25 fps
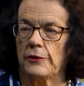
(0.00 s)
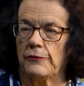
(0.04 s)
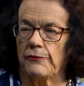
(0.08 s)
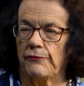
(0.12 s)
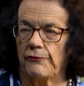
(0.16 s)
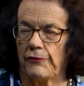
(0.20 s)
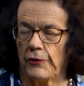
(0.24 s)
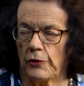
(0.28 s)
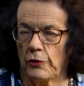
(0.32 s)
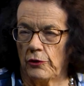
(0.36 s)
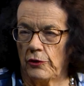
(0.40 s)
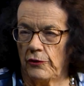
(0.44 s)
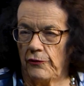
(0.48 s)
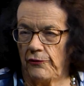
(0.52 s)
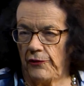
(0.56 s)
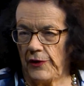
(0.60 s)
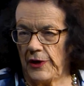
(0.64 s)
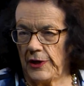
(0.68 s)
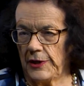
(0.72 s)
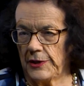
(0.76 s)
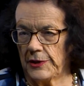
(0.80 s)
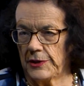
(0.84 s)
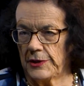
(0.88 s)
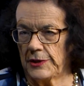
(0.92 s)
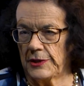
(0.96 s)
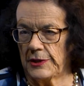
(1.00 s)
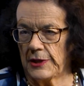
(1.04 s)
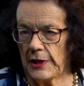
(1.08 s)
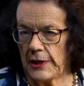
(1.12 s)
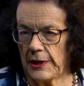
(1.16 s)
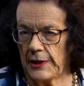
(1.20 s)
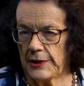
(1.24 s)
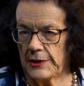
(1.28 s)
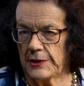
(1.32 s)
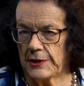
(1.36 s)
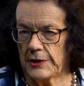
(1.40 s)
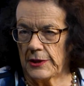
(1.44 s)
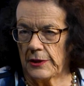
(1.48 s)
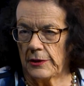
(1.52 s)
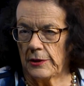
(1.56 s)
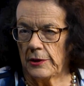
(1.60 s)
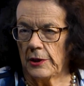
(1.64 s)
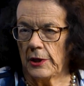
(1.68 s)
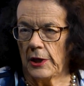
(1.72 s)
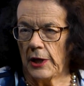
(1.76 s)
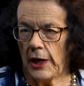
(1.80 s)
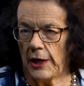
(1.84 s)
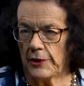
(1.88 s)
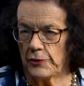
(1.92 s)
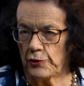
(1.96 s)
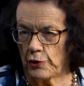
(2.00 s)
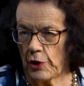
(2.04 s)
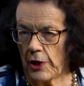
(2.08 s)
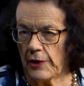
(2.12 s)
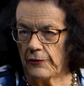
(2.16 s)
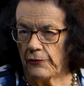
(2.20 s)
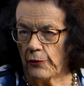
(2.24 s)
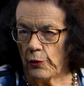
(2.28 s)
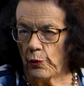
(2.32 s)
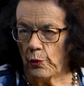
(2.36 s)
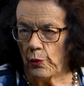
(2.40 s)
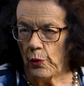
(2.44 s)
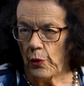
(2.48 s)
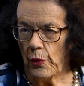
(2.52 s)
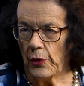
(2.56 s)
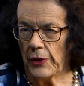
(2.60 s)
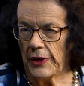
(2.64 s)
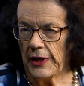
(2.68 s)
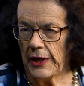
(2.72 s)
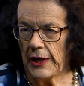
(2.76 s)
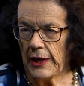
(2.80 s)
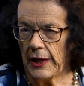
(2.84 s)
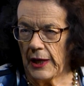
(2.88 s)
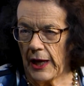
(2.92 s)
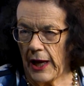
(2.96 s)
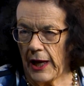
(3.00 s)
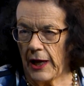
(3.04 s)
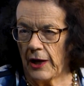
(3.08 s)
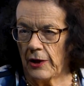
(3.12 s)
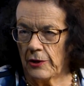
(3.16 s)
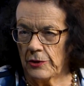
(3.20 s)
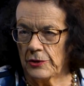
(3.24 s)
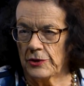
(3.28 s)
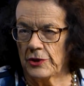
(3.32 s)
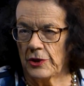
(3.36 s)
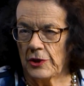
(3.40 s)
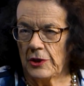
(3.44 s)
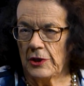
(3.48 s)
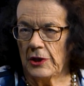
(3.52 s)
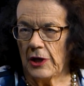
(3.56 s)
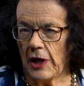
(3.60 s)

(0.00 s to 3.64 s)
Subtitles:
Foreign Affairs has a travel warning out